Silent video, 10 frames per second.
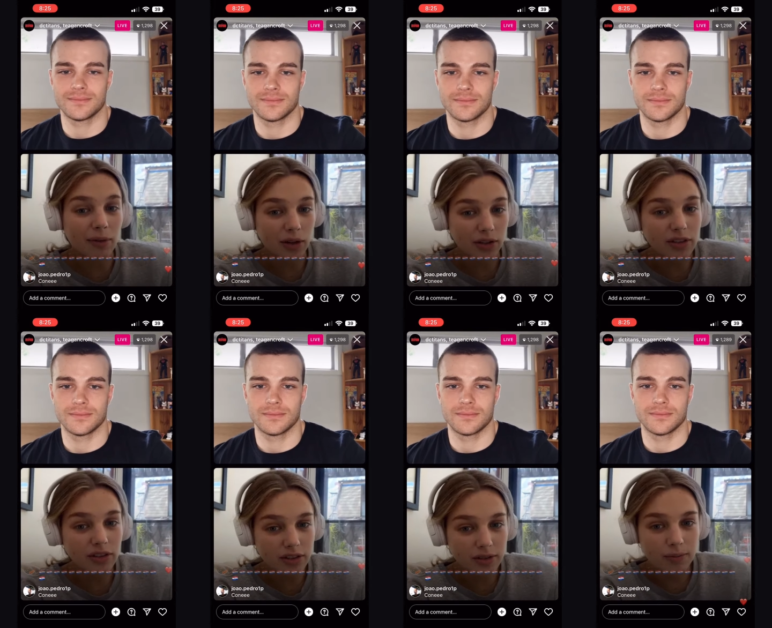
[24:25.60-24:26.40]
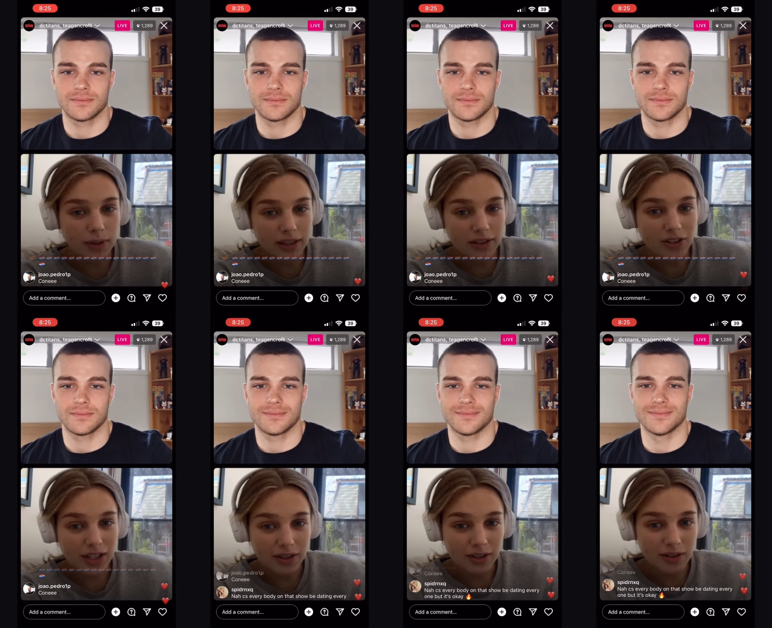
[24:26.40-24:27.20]
Speaker 1: eye rolls because
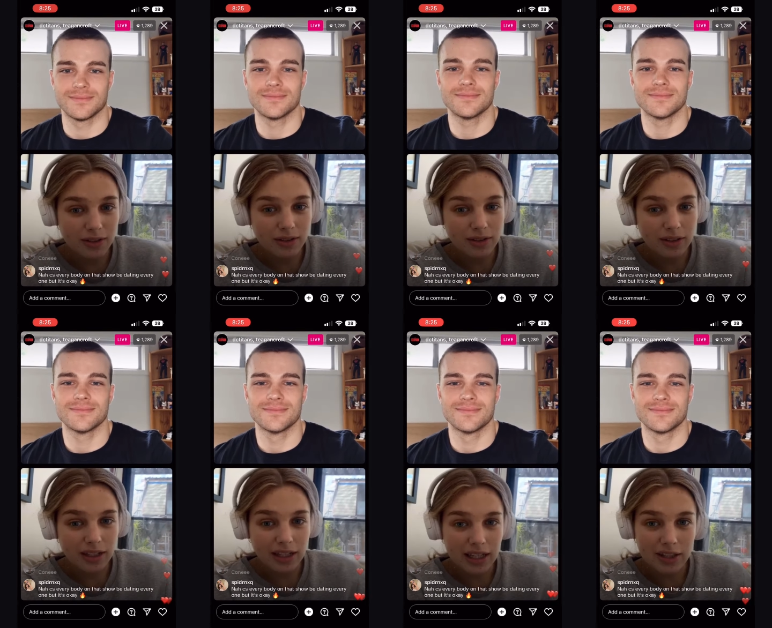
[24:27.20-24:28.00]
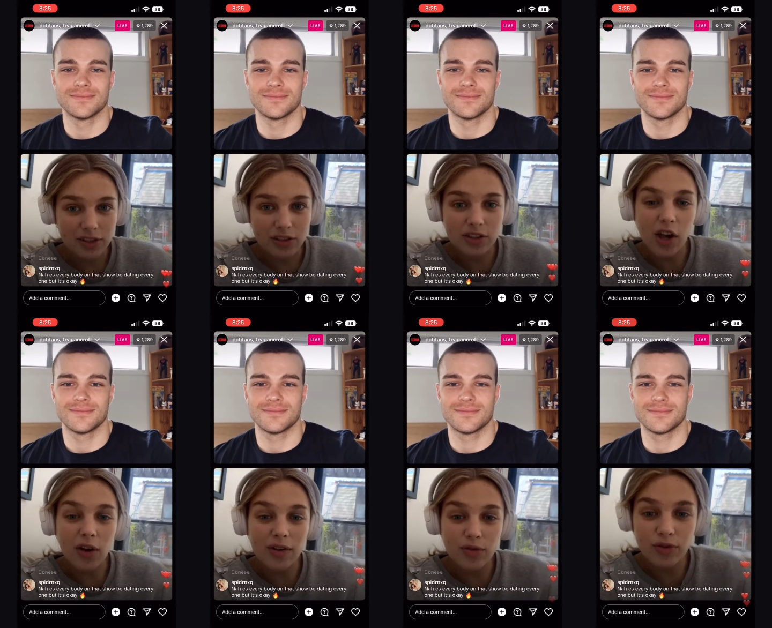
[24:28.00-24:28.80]
Jinx mm. is
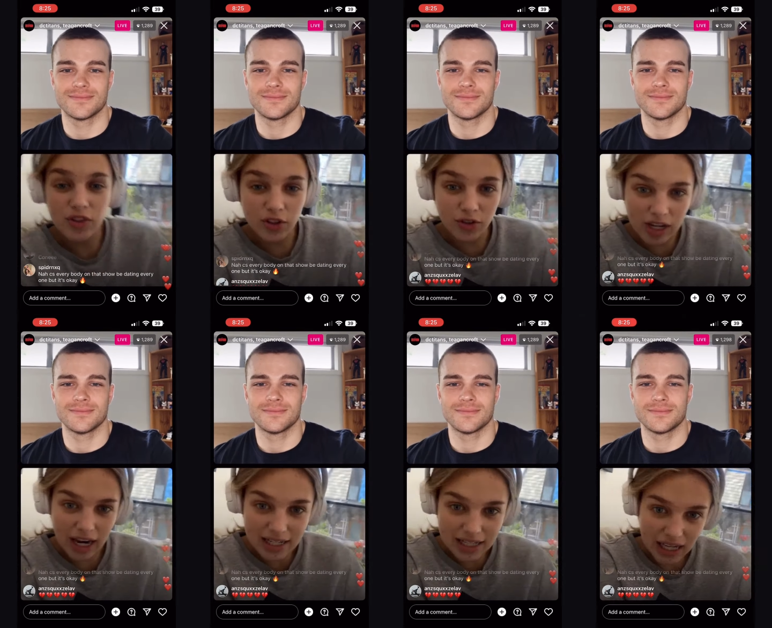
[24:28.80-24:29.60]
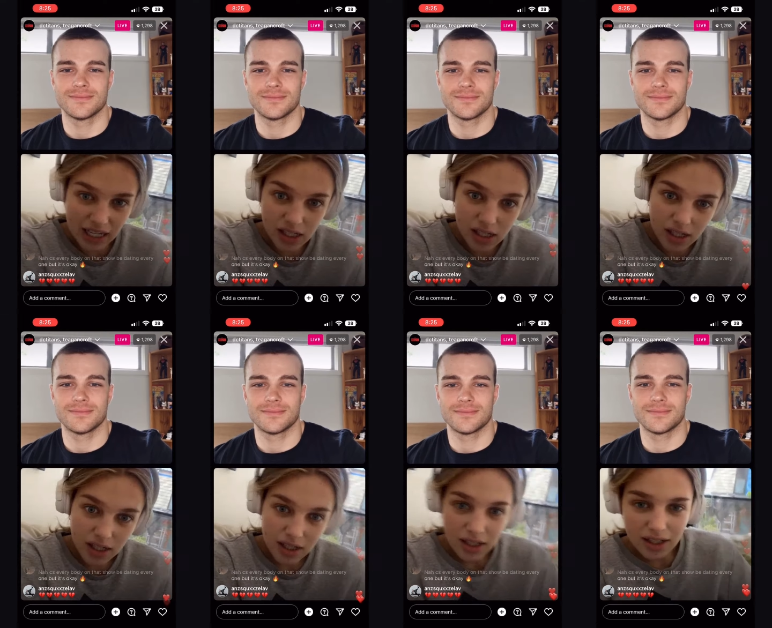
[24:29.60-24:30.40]
so infuriating.
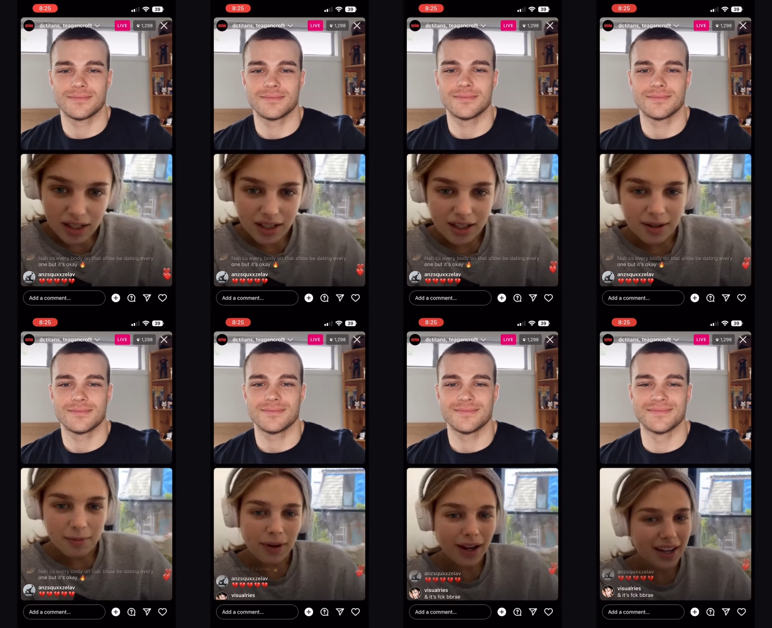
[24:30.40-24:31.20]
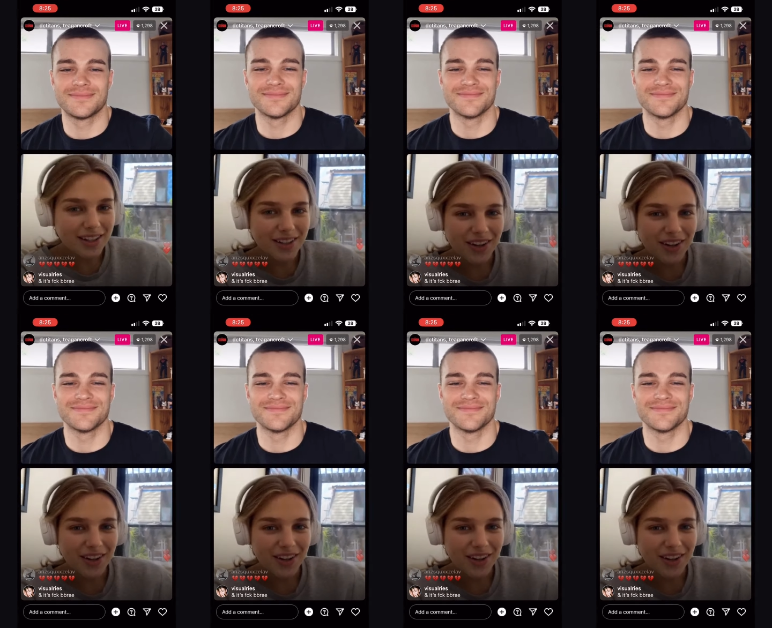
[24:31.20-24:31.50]
But